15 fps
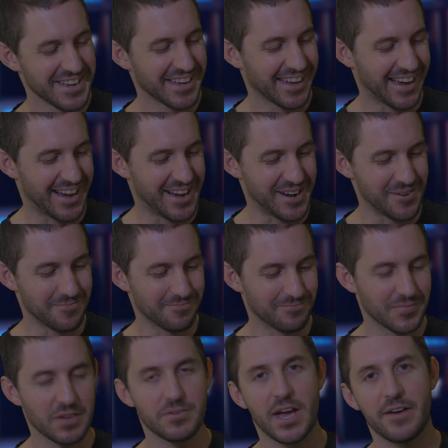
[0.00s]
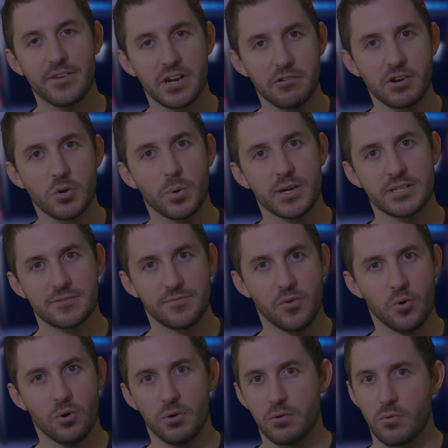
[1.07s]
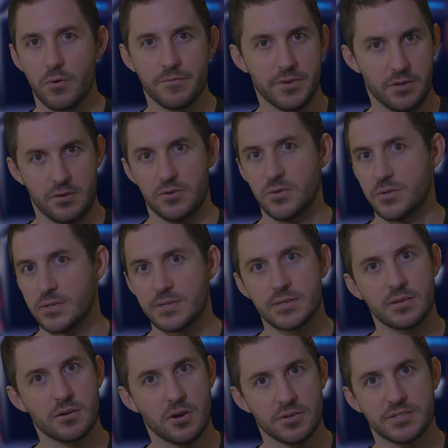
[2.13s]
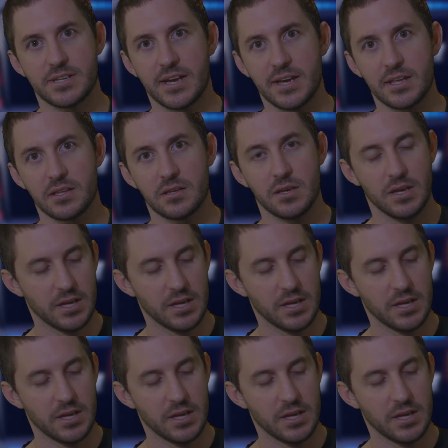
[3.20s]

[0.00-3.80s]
If you have any requests for reviews, content,